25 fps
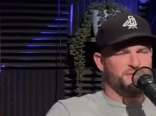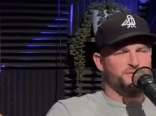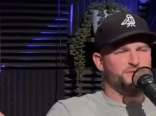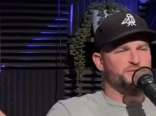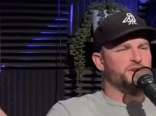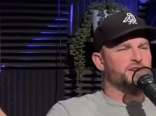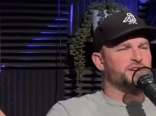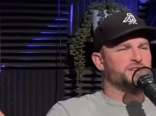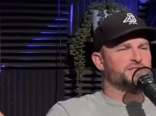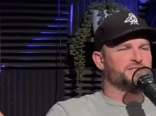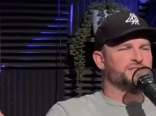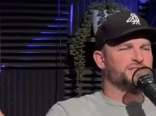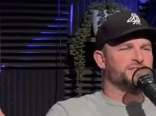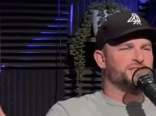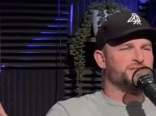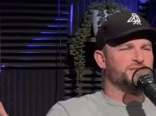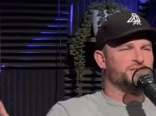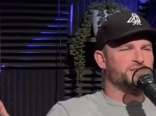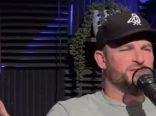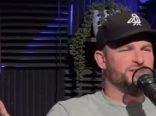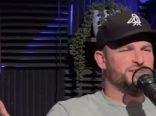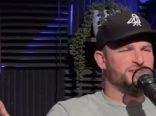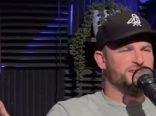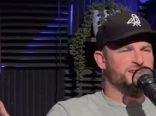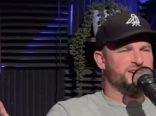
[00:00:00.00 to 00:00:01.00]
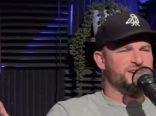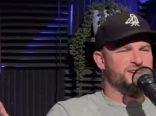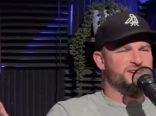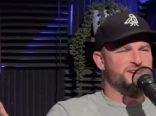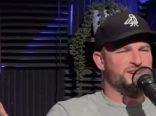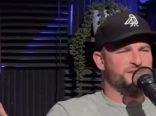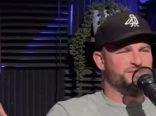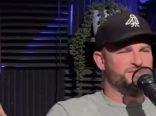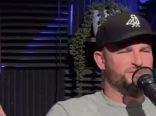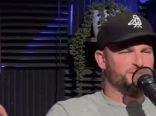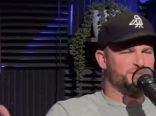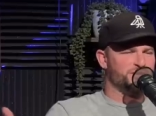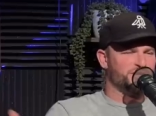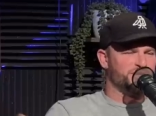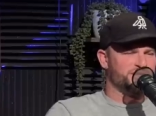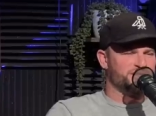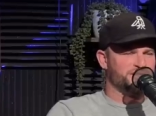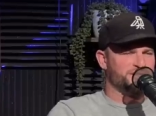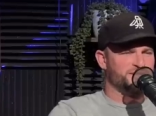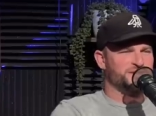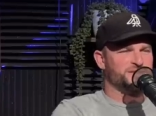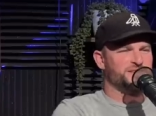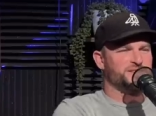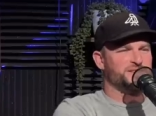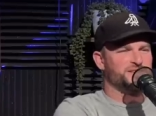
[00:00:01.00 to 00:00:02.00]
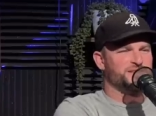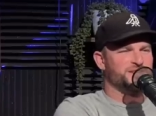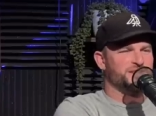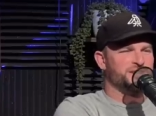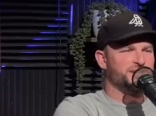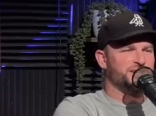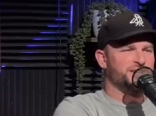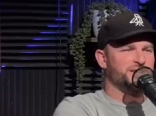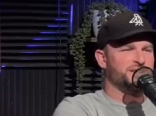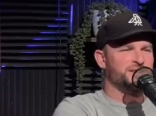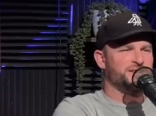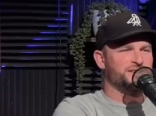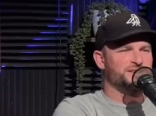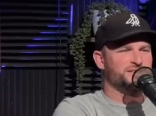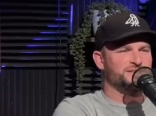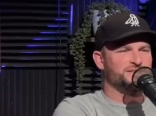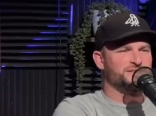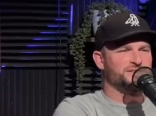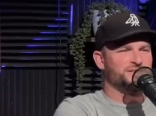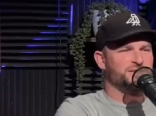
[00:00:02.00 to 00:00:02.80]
effects that you can now have drugs to uh,